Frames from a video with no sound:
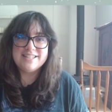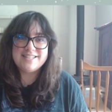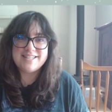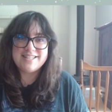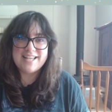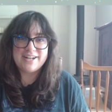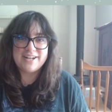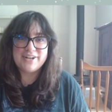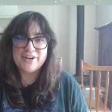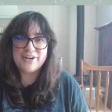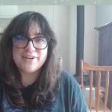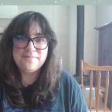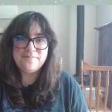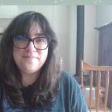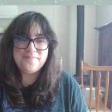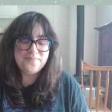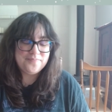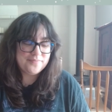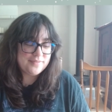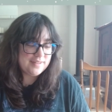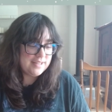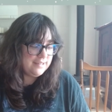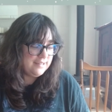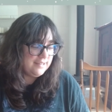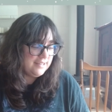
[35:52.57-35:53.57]
Center.
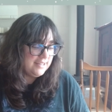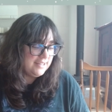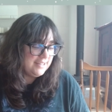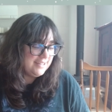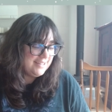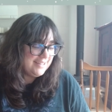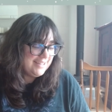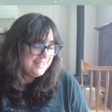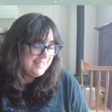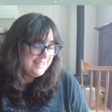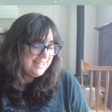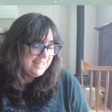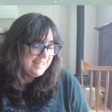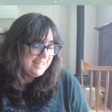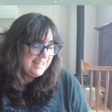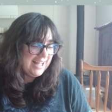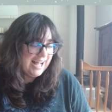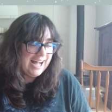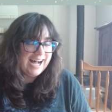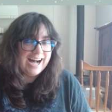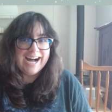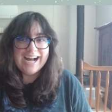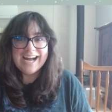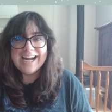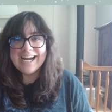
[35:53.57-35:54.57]

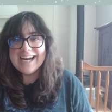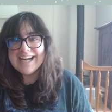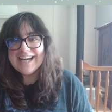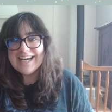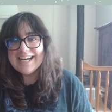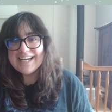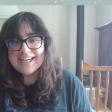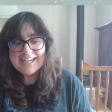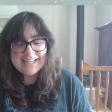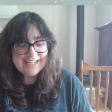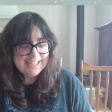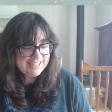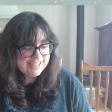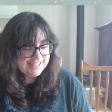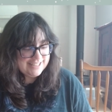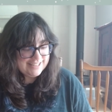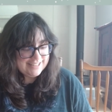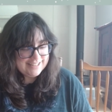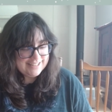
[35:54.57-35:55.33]
I'm